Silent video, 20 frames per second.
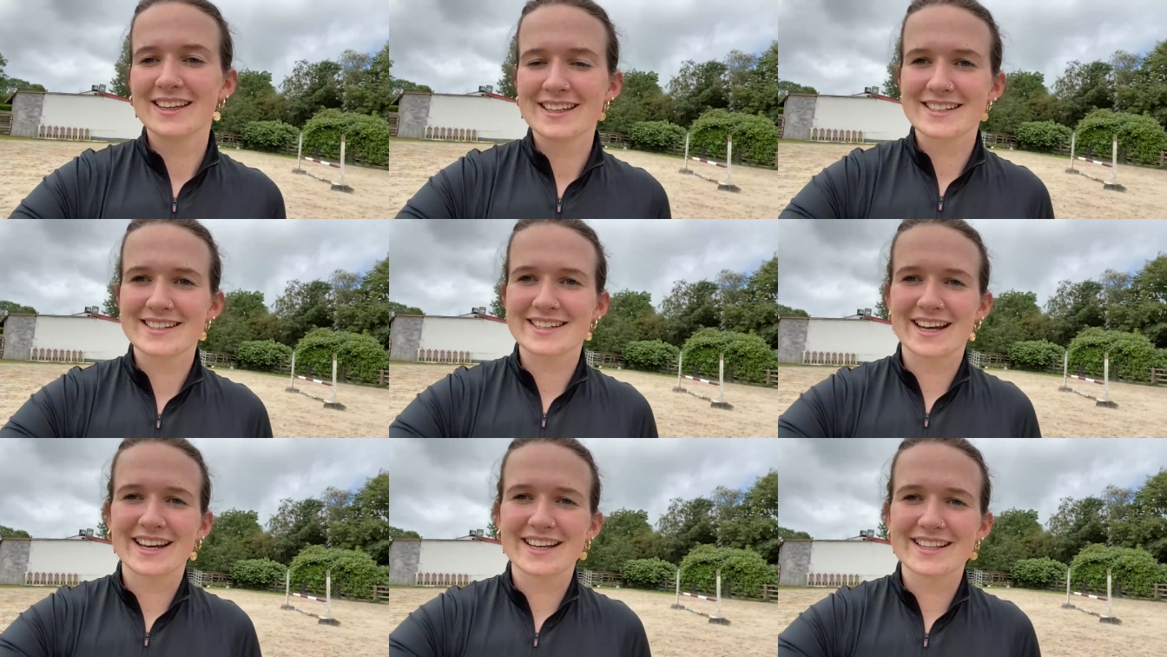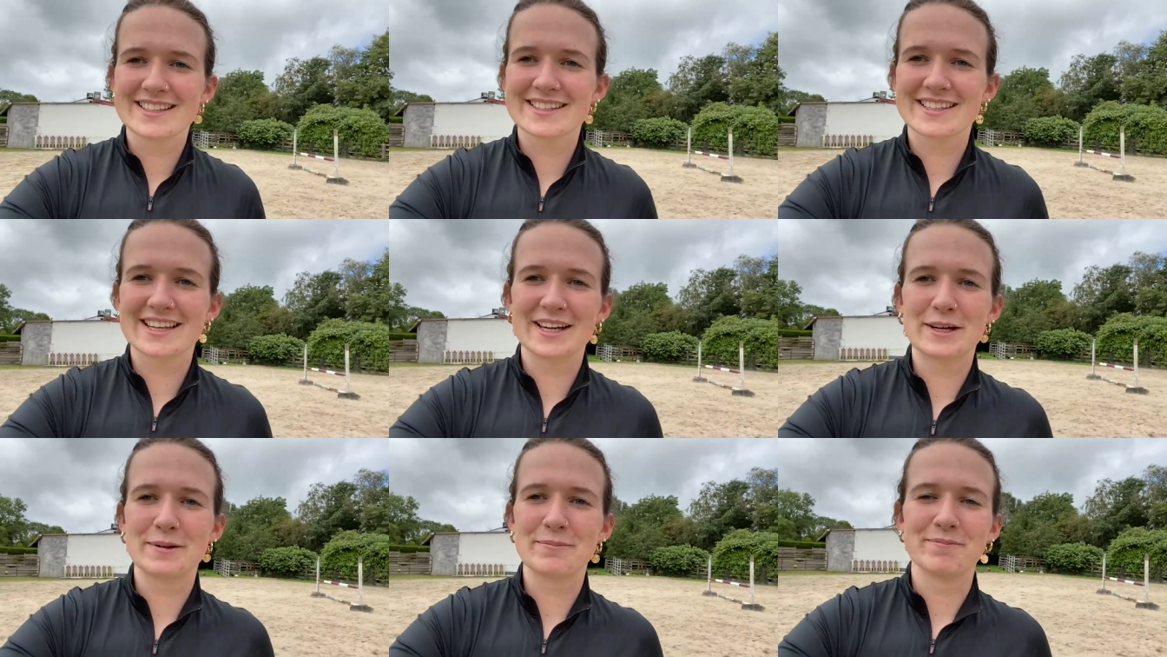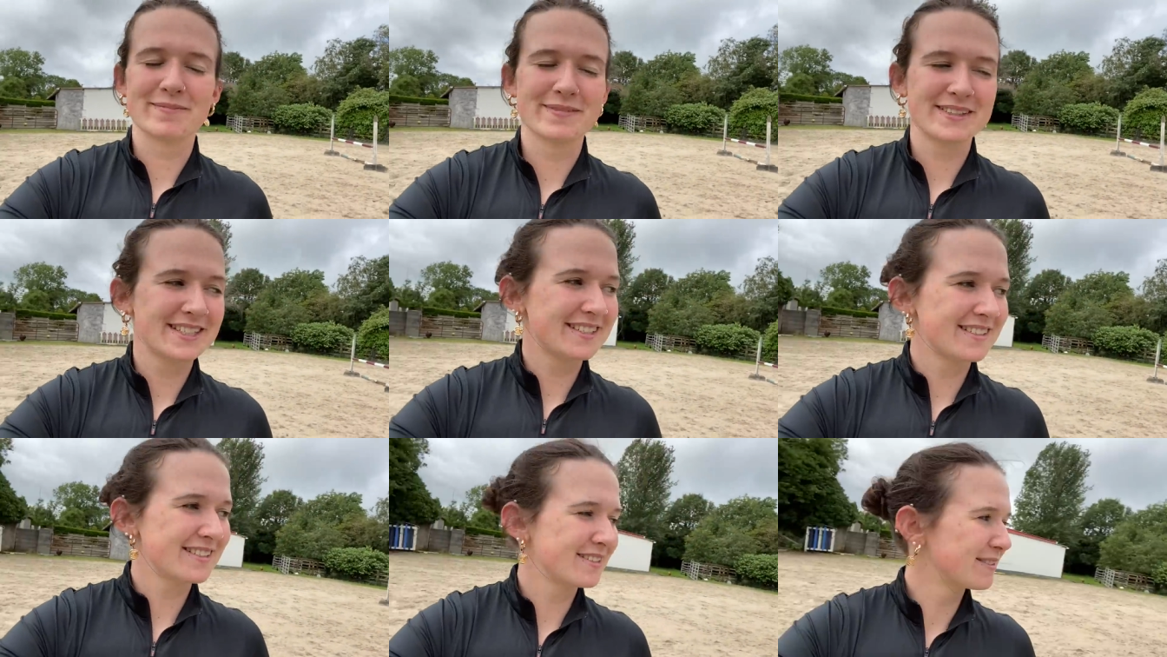Dad's
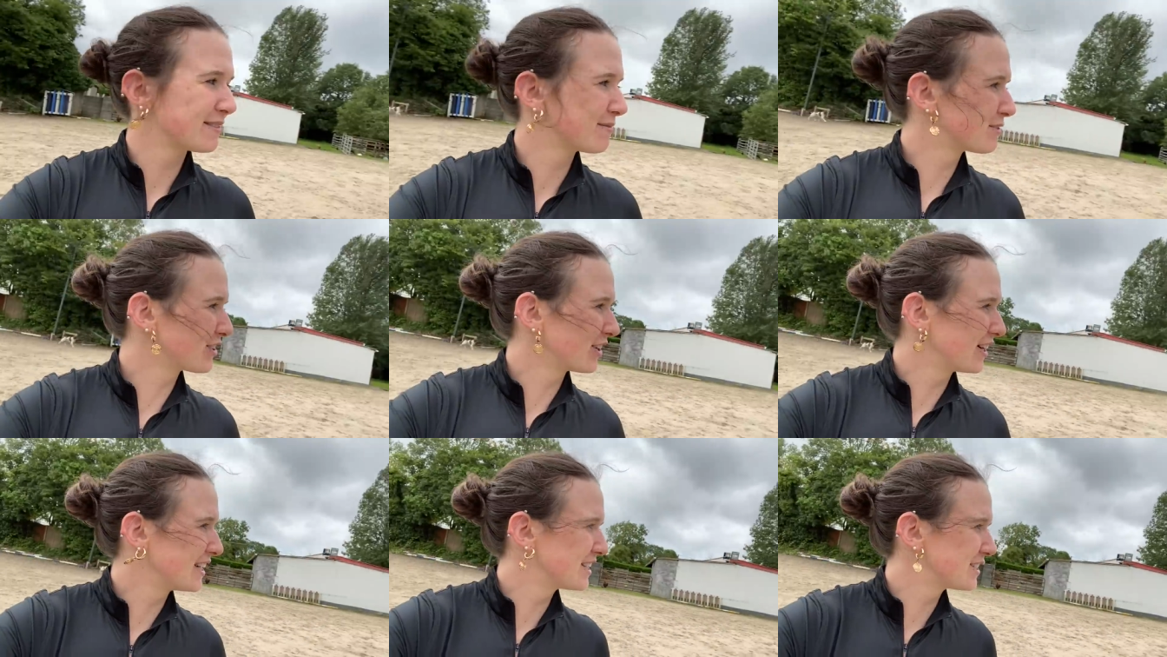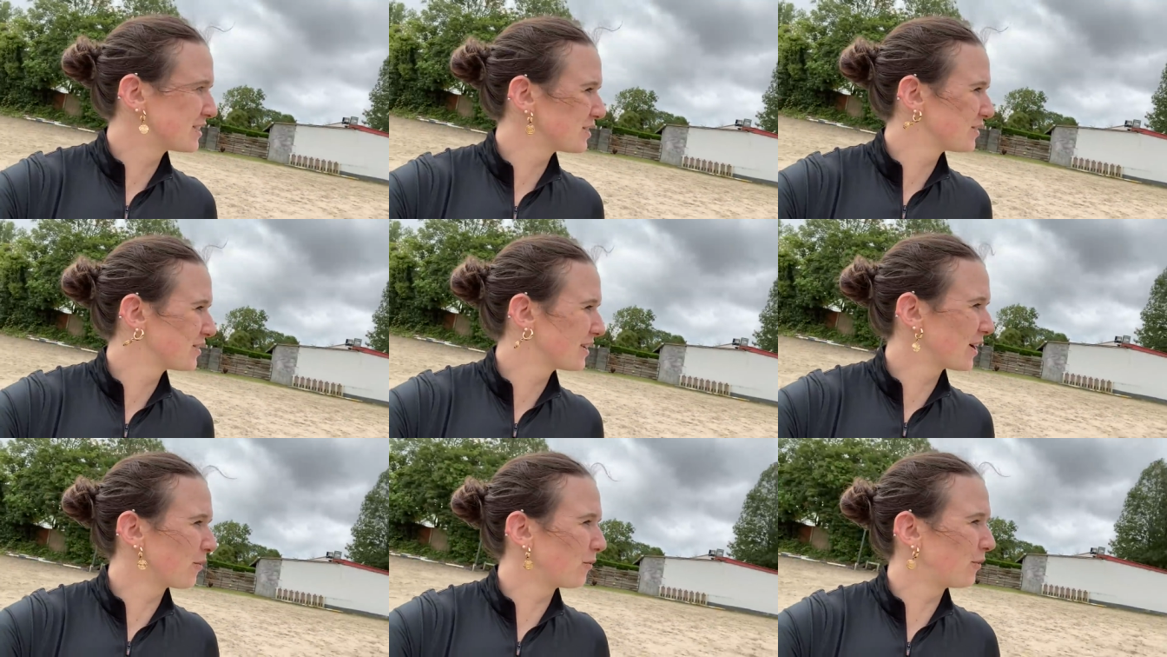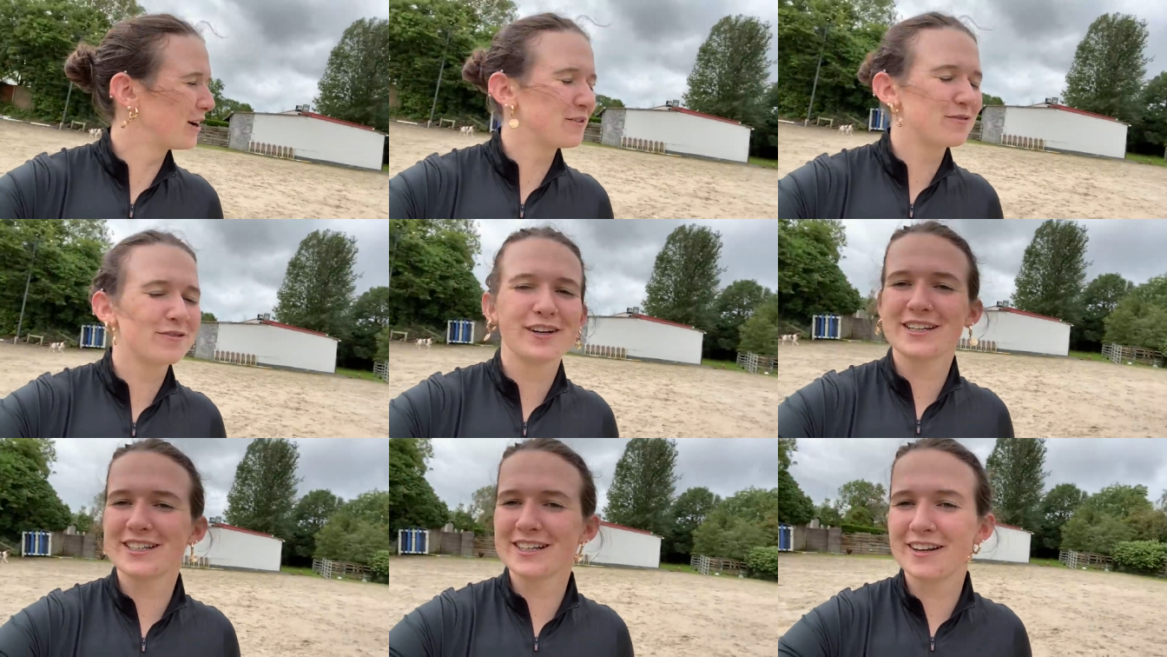trying to get
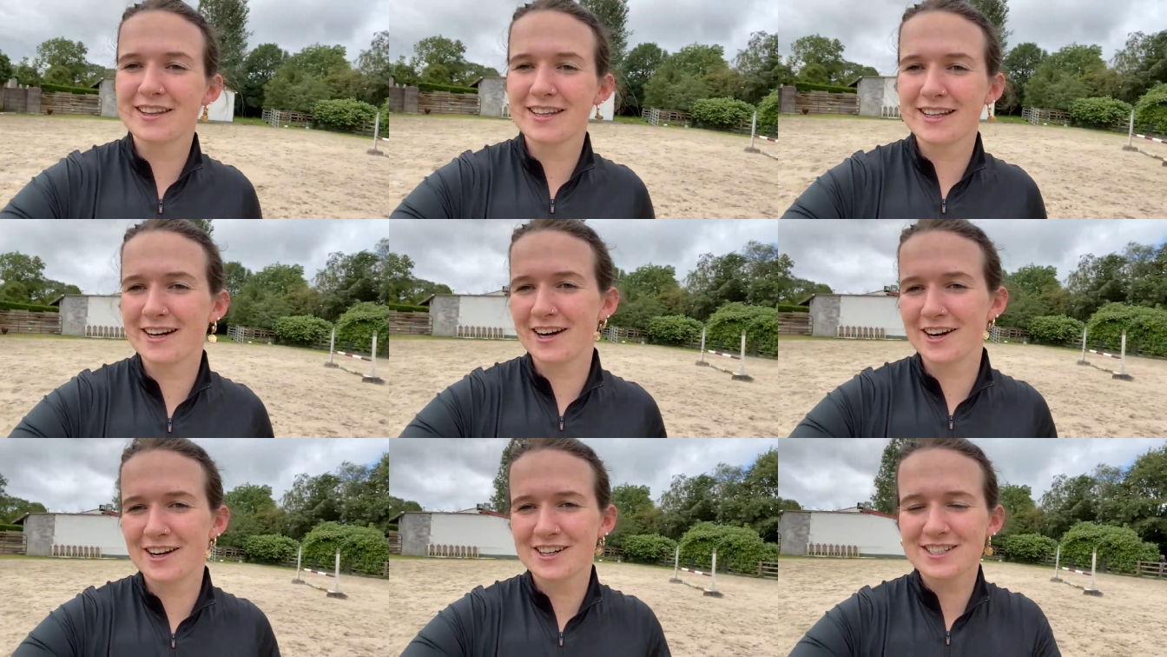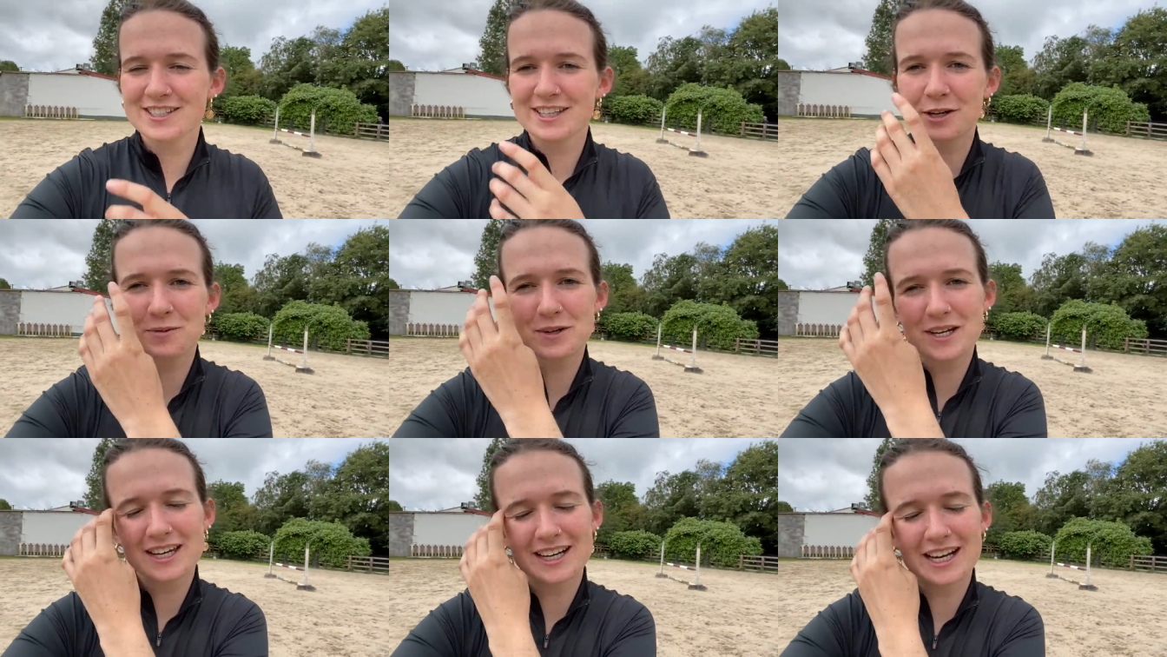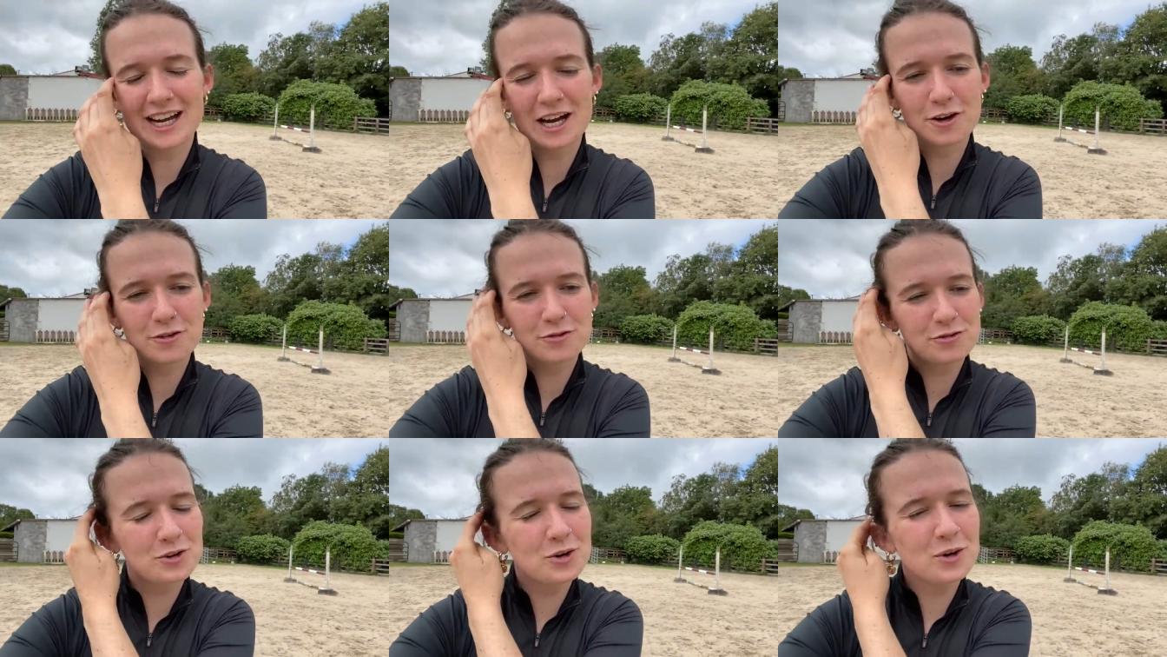Wi-Fi down the yard so that we can
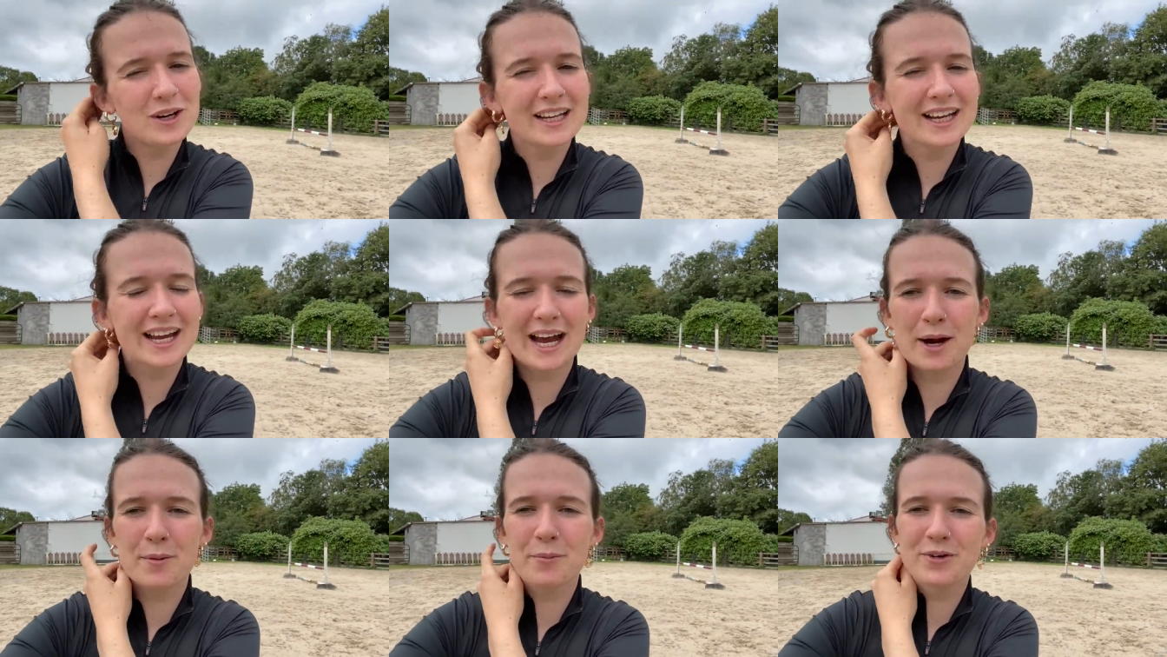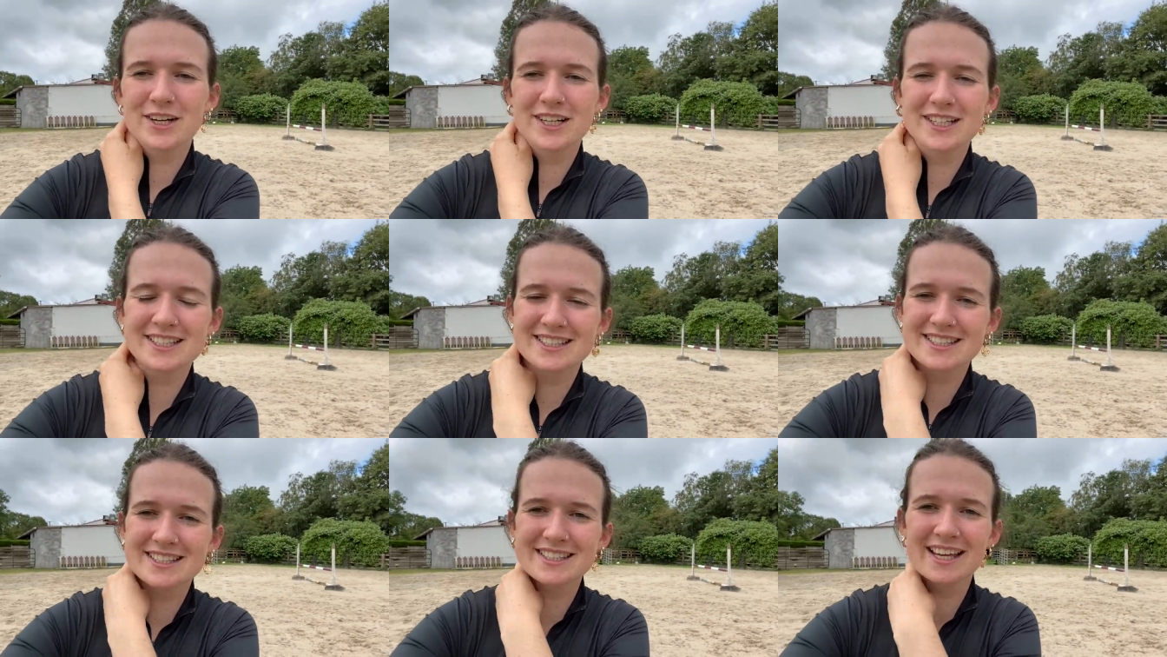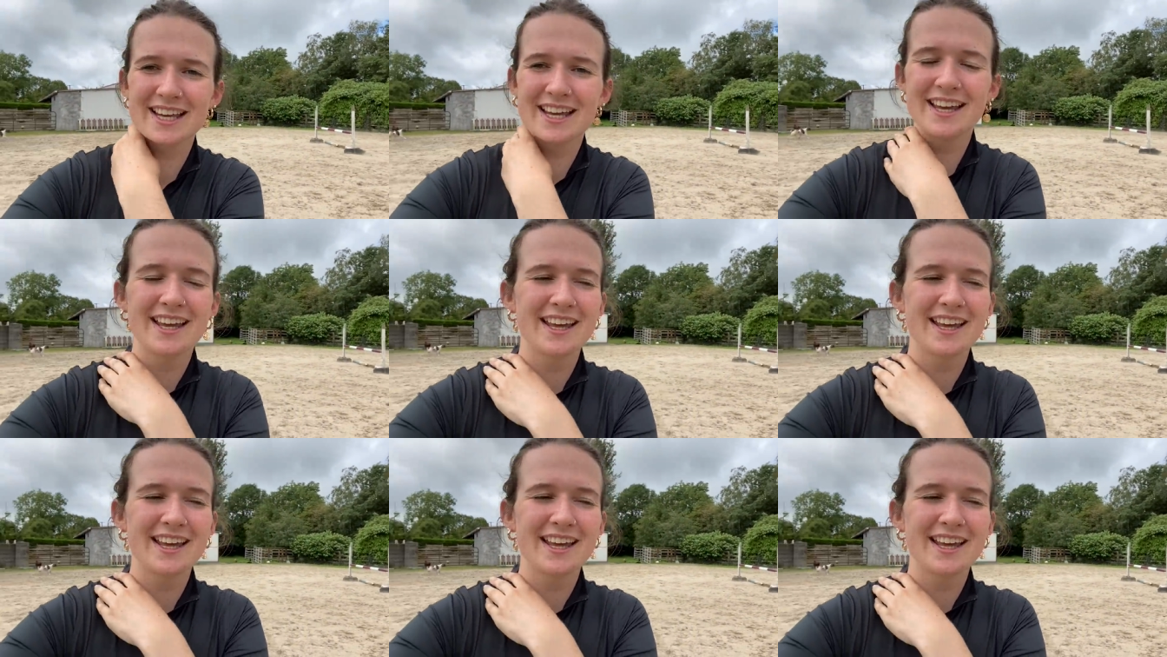have foaling cameras